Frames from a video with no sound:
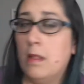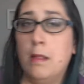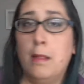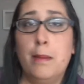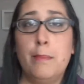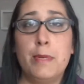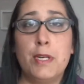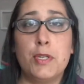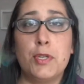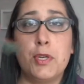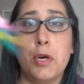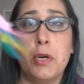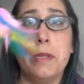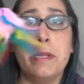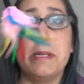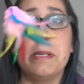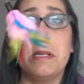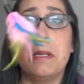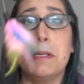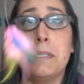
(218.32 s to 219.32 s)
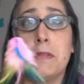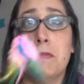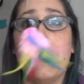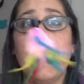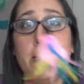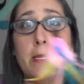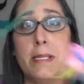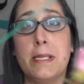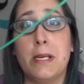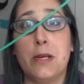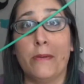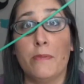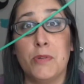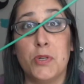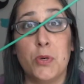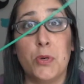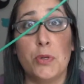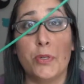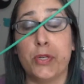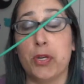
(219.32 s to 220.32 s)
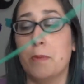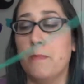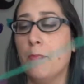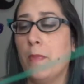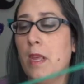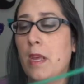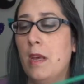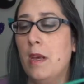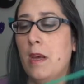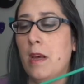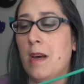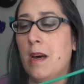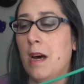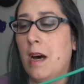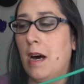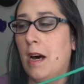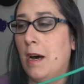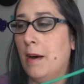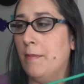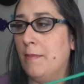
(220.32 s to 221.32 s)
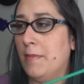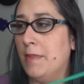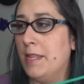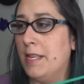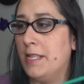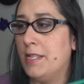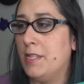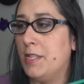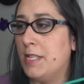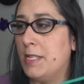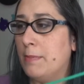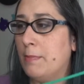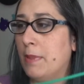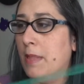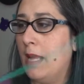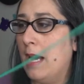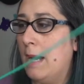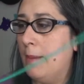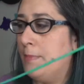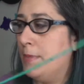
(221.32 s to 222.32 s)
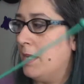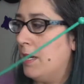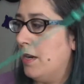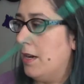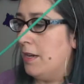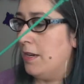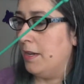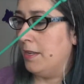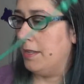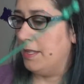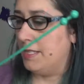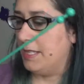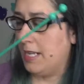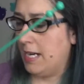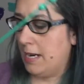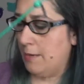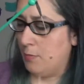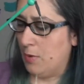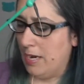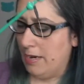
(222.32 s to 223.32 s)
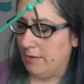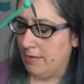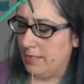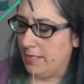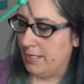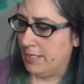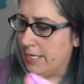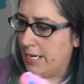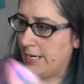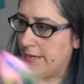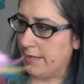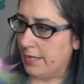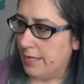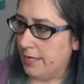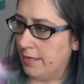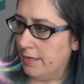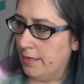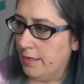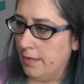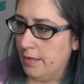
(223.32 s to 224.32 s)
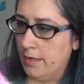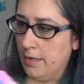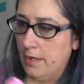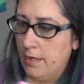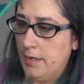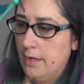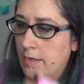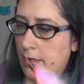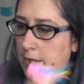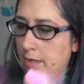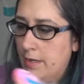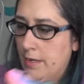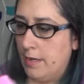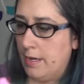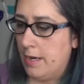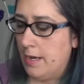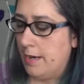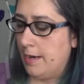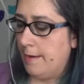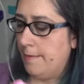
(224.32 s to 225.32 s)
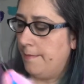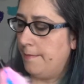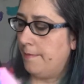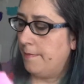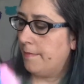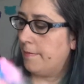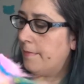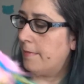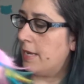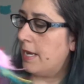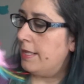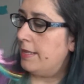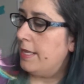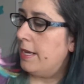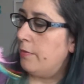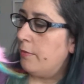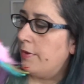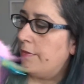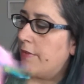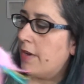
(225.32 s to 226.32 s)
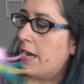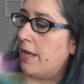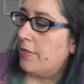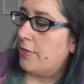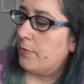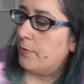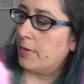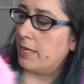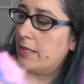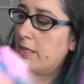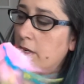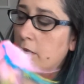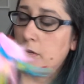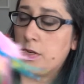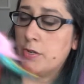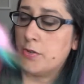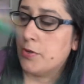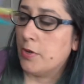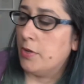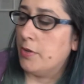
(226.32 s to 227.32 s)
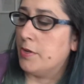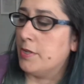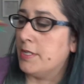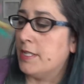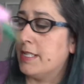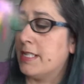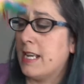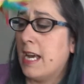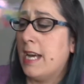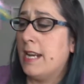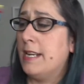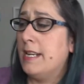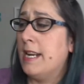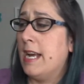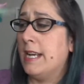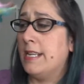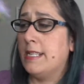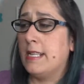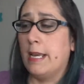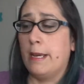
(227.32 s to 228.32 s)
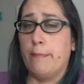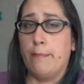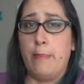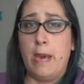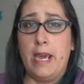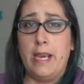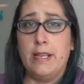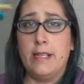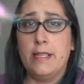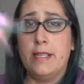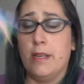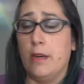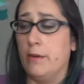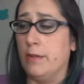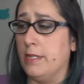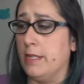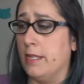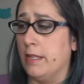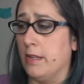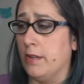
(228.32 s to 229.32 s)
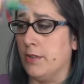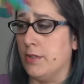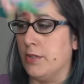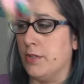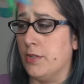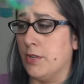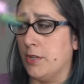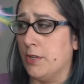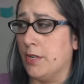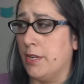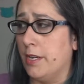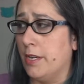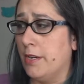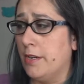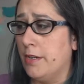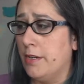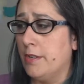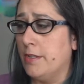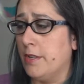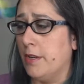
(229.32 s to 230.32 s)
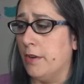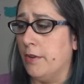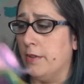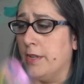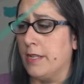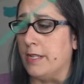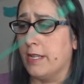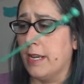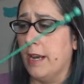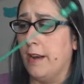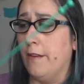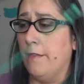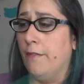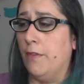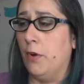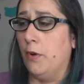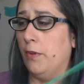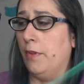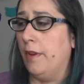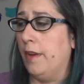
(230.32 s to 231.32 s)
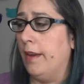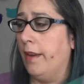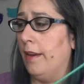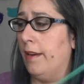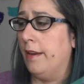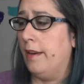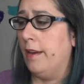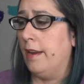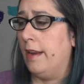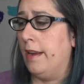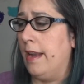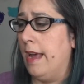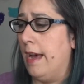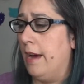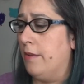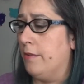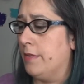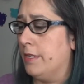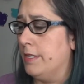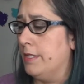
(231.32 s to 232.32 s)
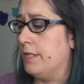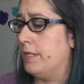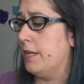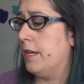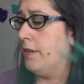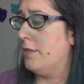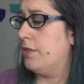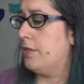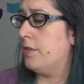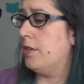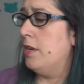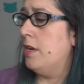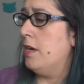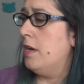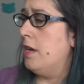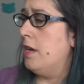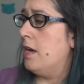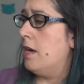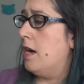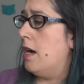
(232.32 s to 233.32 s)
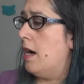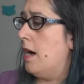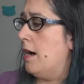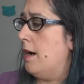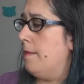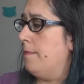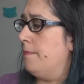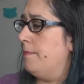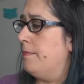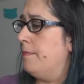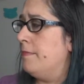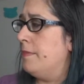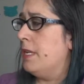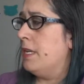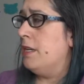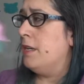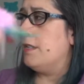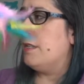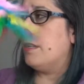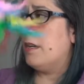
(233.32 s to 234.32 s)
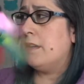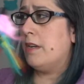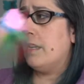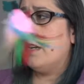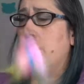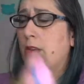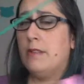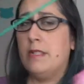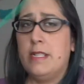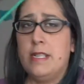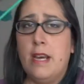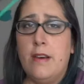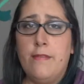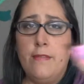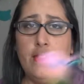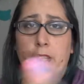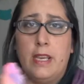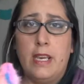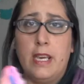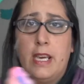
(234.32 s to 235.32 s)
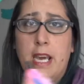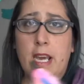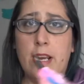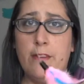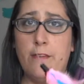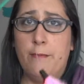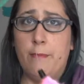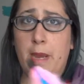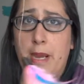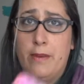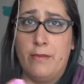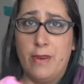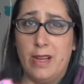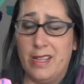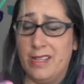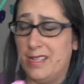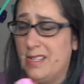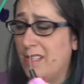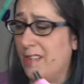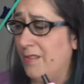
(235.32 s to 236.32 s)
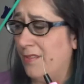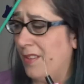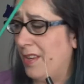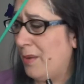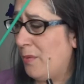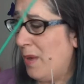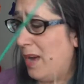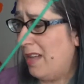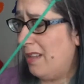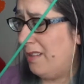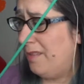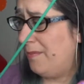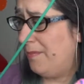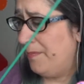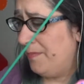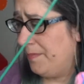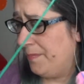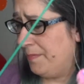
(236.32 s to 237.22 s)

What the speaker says: Let me show you this little device here, torture. This just plops on the top. Wow, this is hairy. And then we've got 3 little controllers. It's got a nice like base, so it's a little sturdier. So these kind of fold in and out and such. So you know, it's definitely kind of made relatively well.